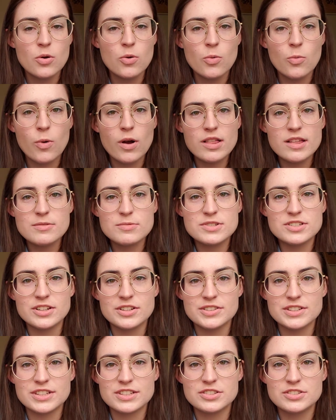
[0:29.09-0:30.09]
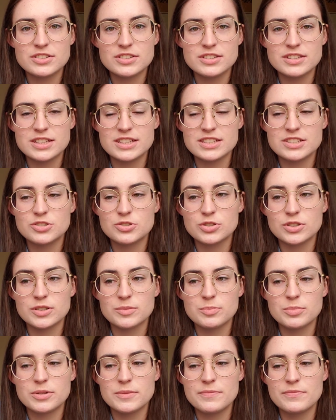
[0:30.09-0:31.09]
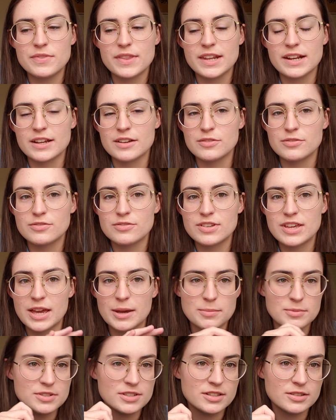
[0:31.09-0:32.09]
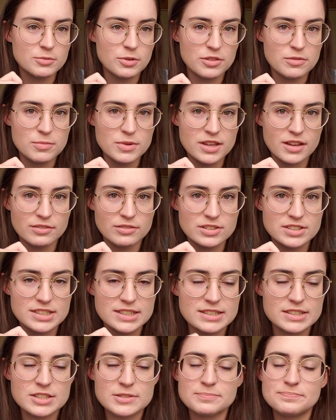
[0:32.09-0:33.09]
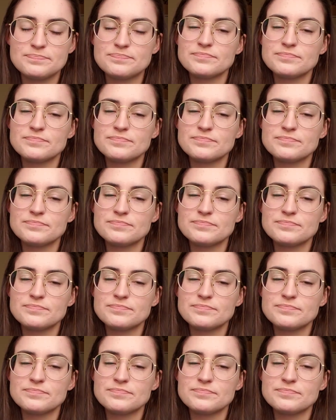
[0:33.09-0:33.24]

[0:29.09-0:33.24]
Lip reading: while I was on this trip that I've kept with me ever since.